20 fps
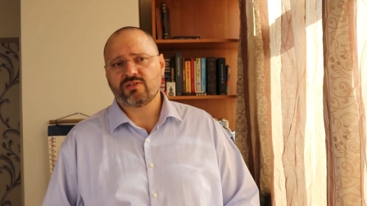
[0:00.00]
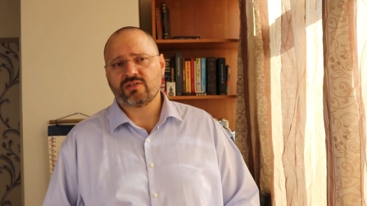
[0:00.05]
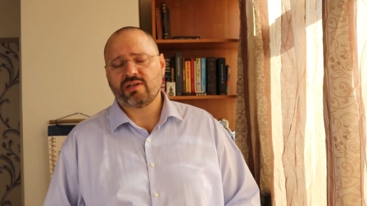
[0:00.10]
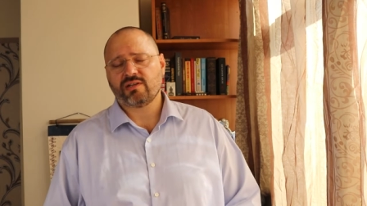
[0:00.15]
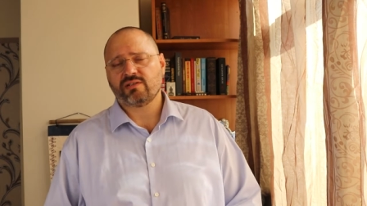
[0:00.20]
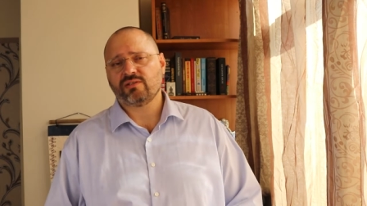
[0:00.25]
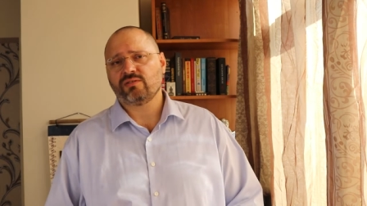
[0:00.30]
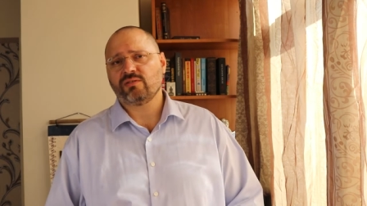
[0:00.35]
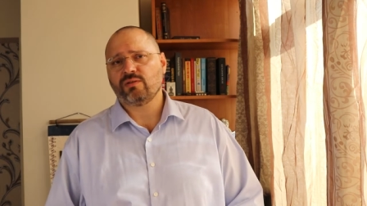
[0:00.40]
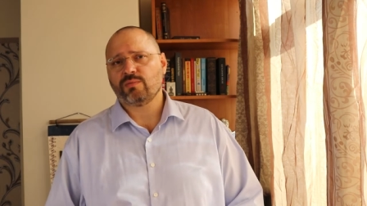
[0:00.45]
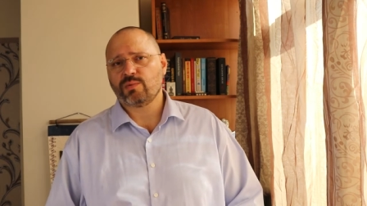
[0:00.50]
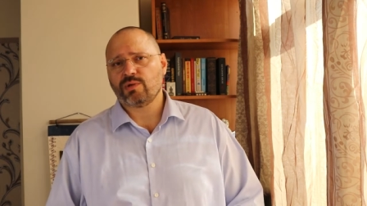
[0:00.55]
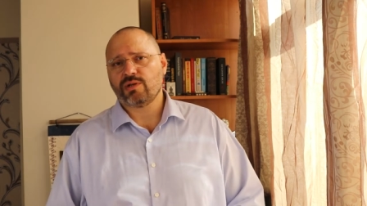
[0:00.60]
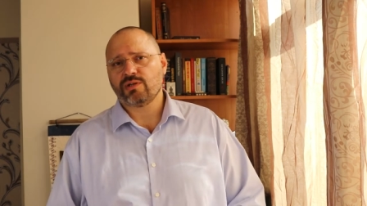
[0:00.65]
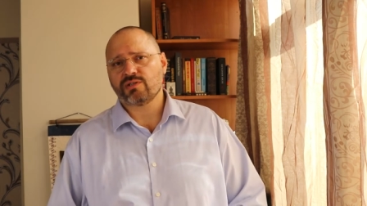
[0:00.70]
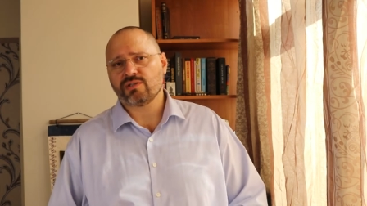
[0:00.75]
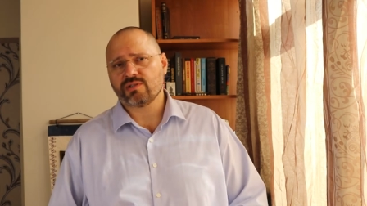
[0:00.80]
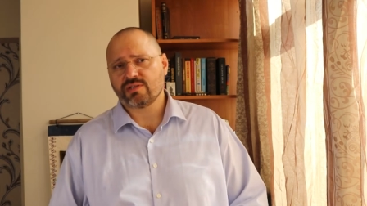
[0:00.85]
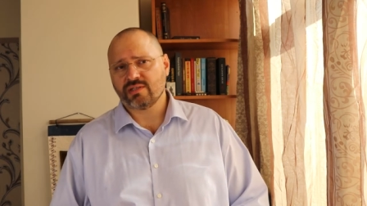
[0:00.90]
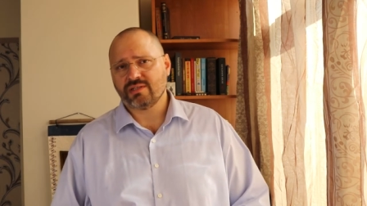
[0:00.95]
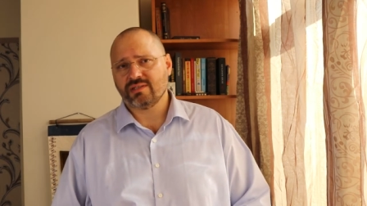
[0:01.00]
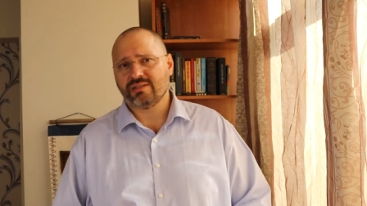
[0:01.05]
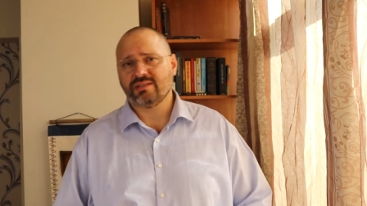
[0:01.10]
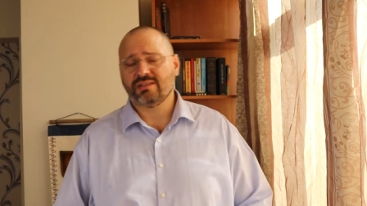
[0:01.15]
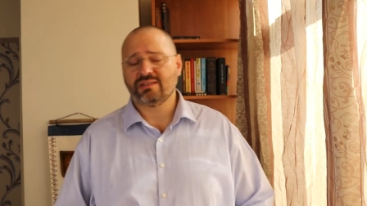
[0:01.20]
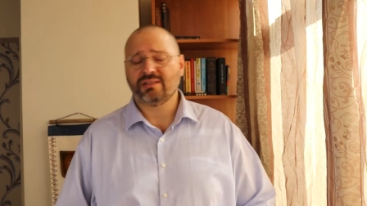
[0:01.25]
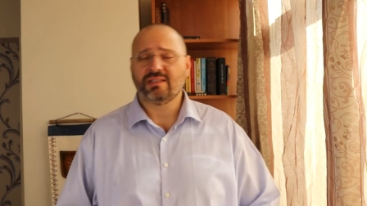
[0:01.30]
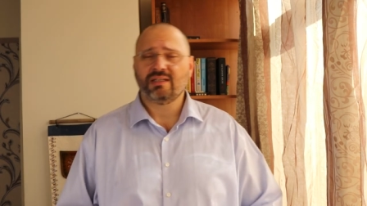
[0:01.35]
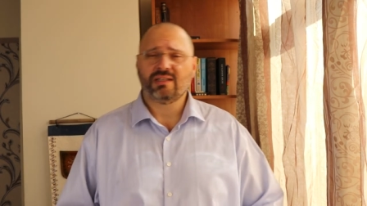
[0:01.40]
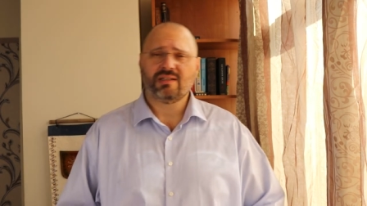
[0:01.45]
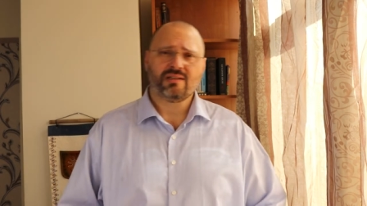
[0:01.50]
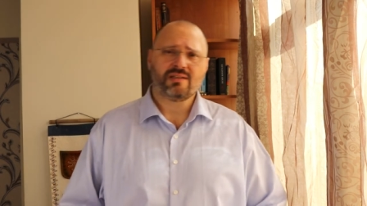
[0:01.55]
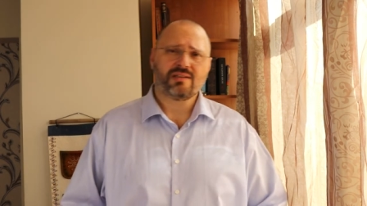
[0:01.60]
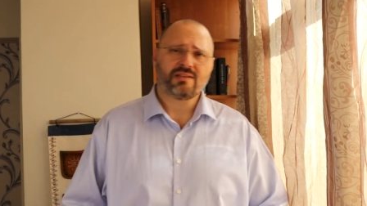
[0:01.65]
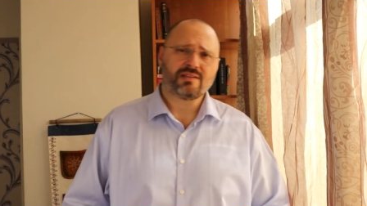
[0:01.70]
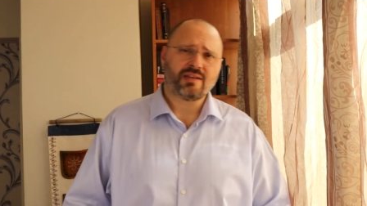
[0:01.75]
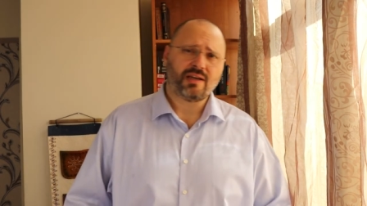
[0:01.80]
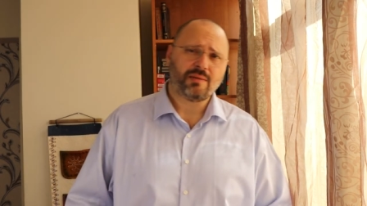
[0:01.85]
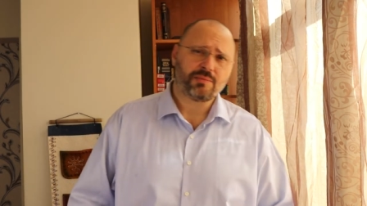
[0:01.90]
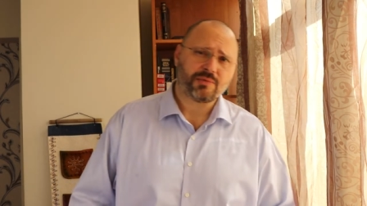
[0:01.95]
started operations in
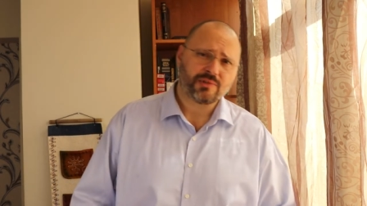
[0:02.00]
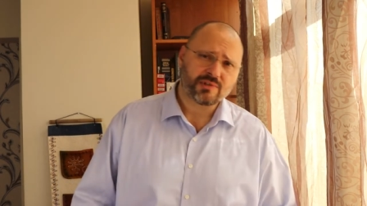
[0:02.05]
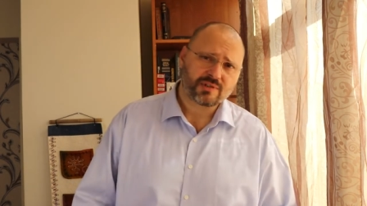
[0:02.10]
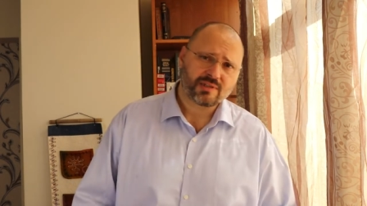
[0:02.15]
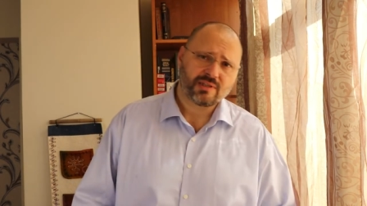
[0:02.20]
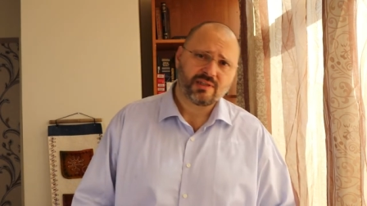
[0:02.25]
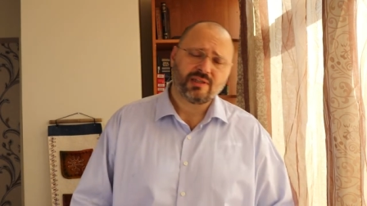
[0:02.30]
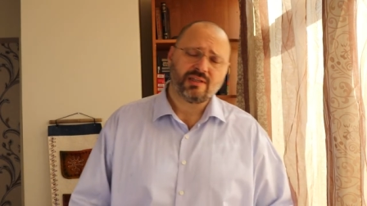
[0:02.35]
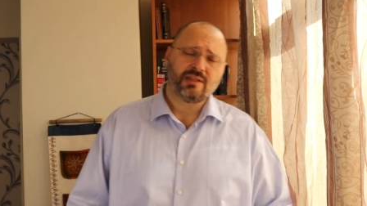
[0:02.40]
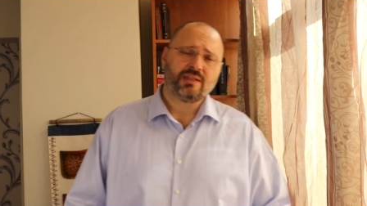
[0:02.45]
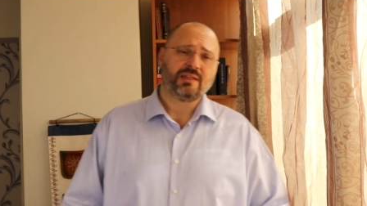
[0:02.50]
Cyprus,